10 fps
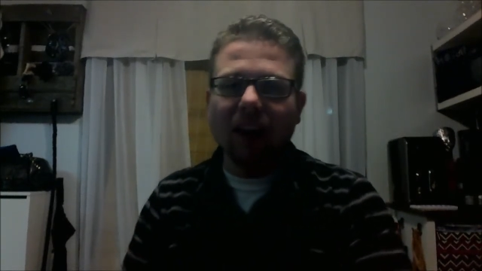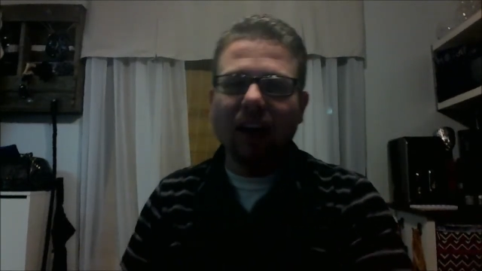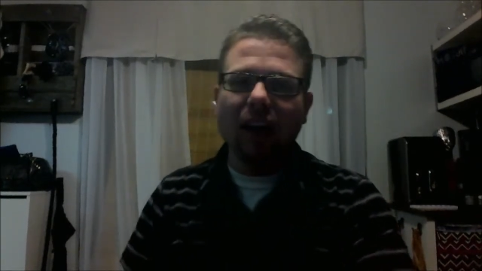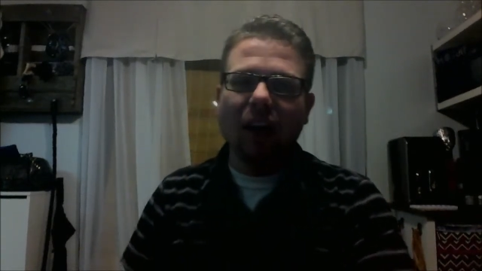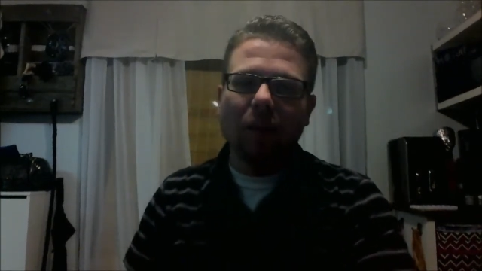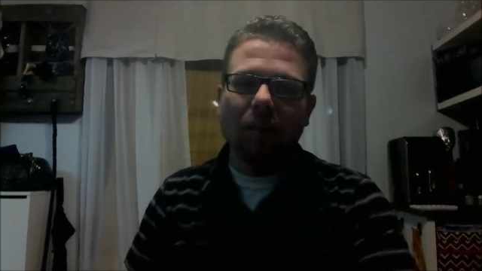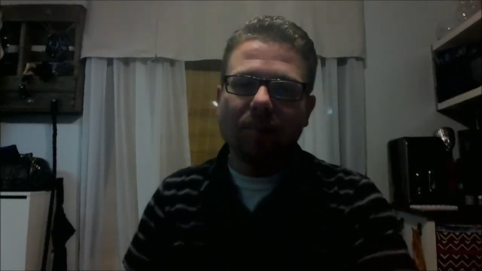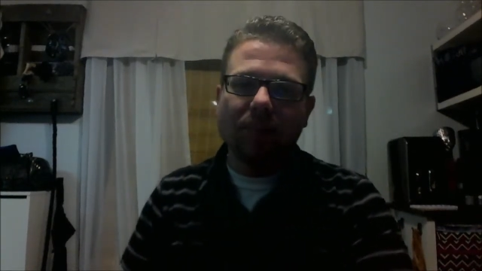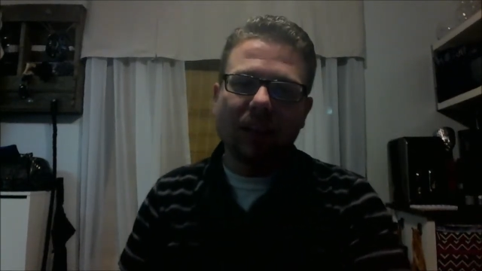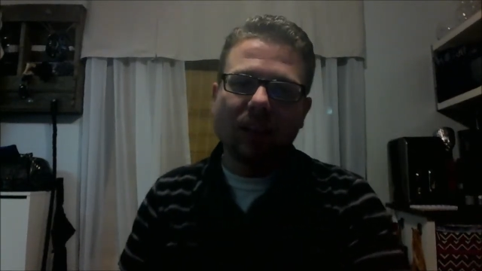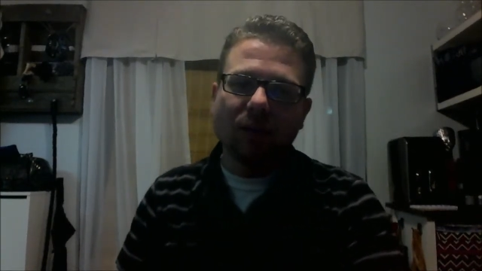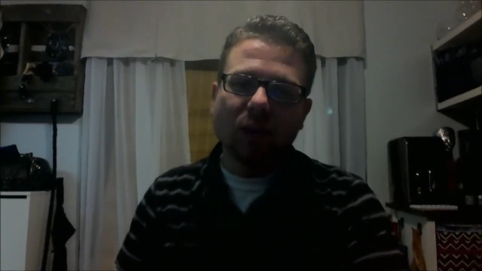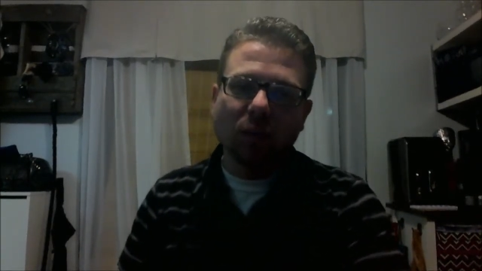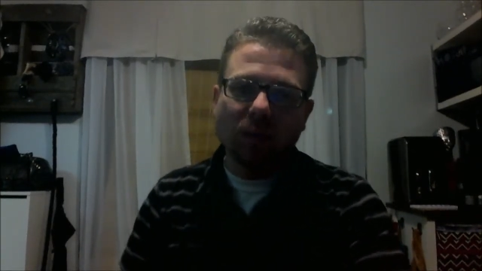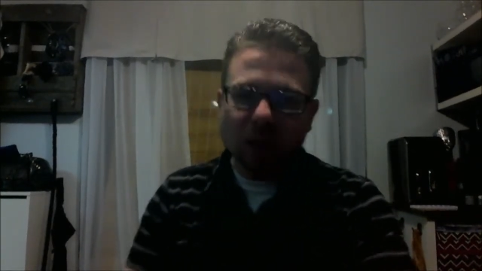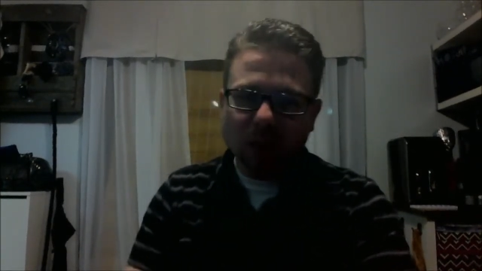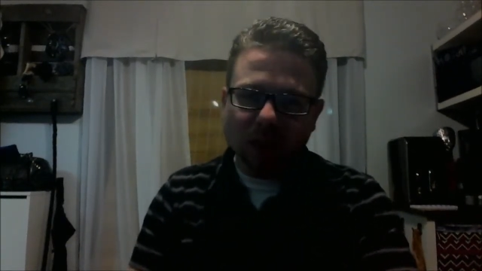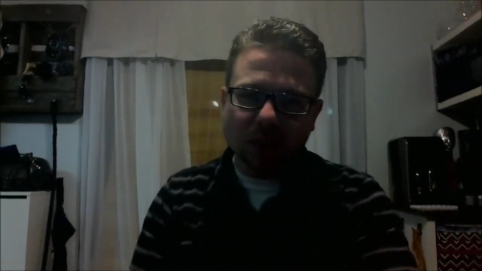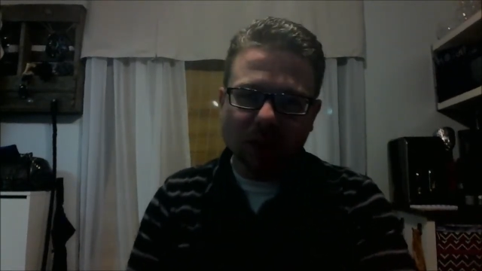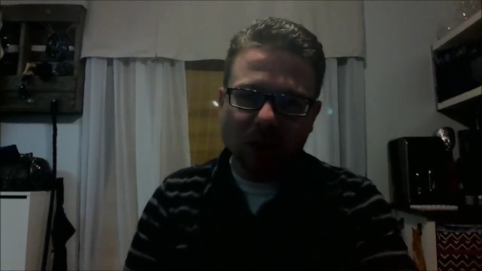As far as
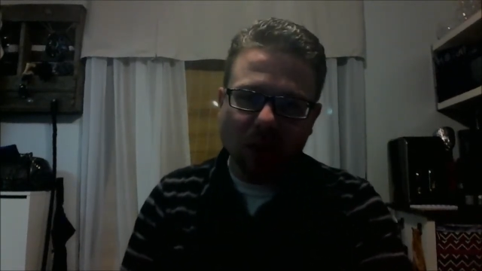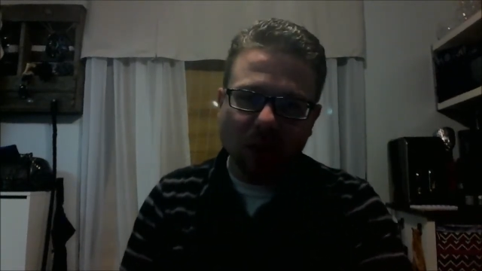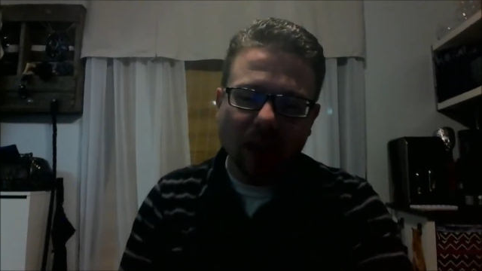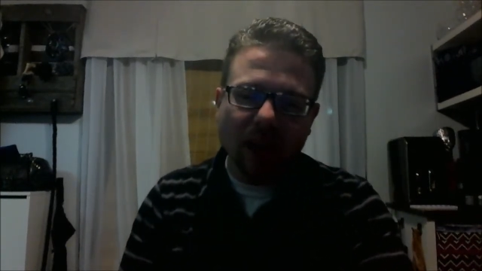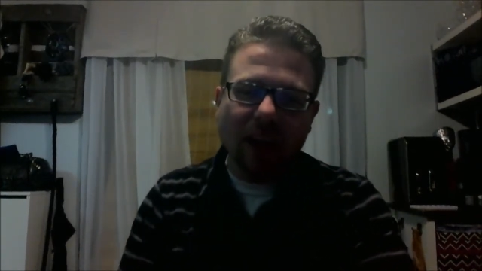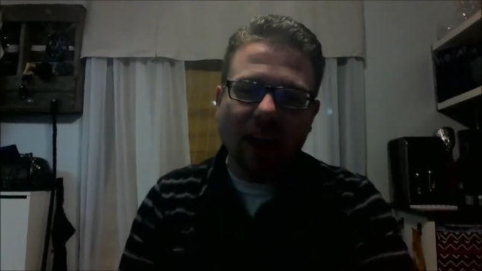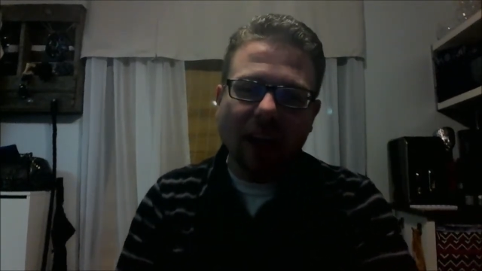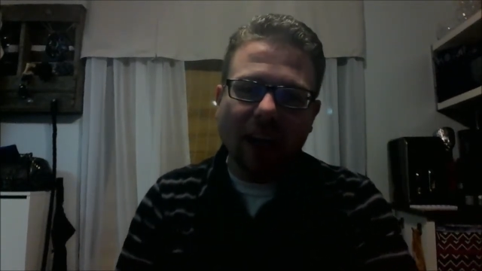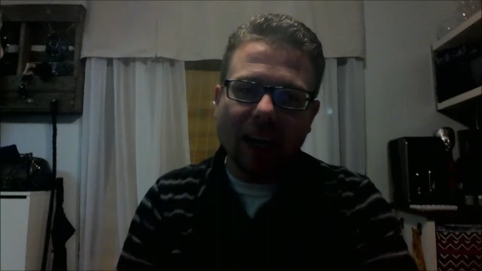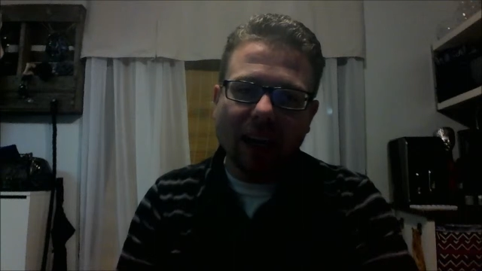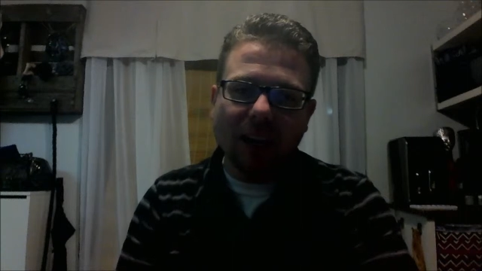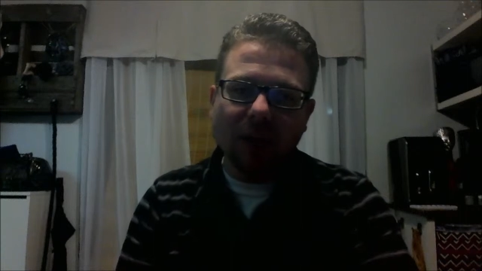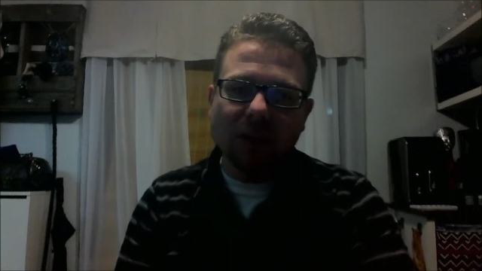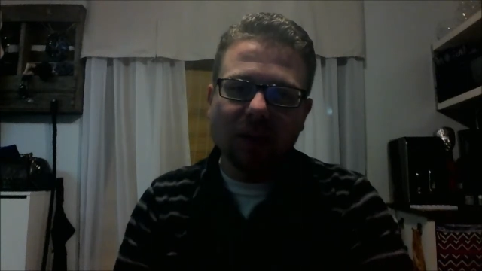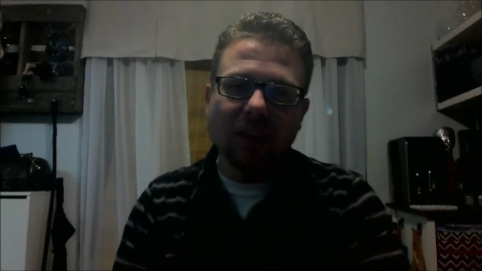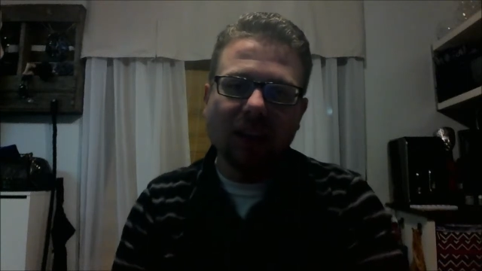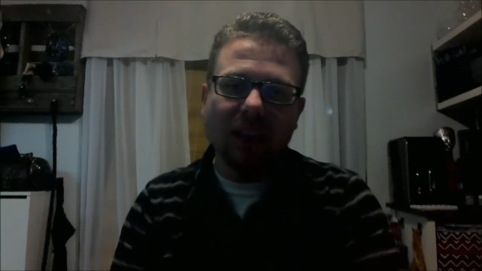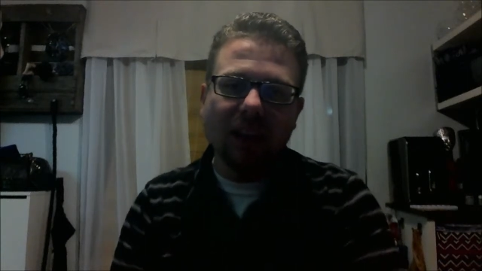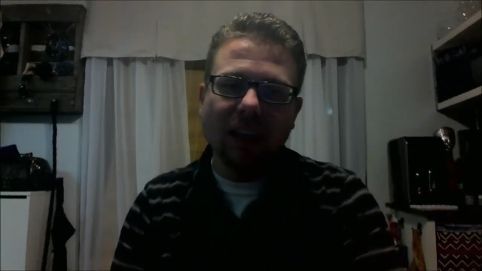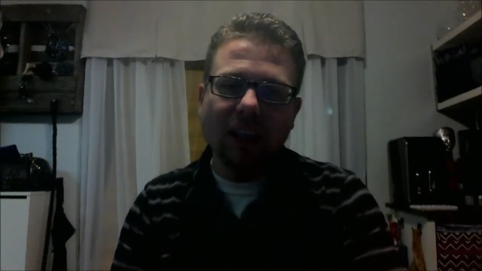resources go, I used
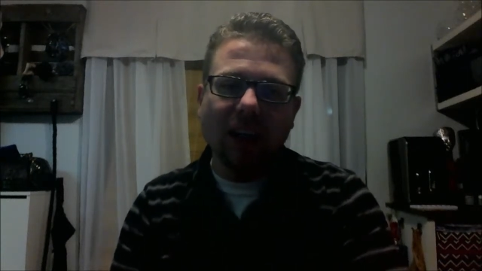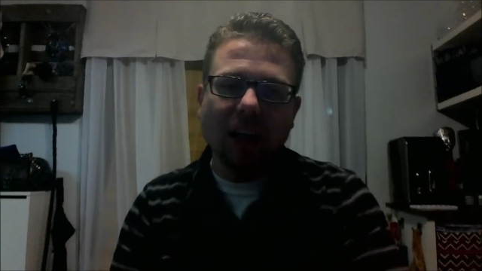the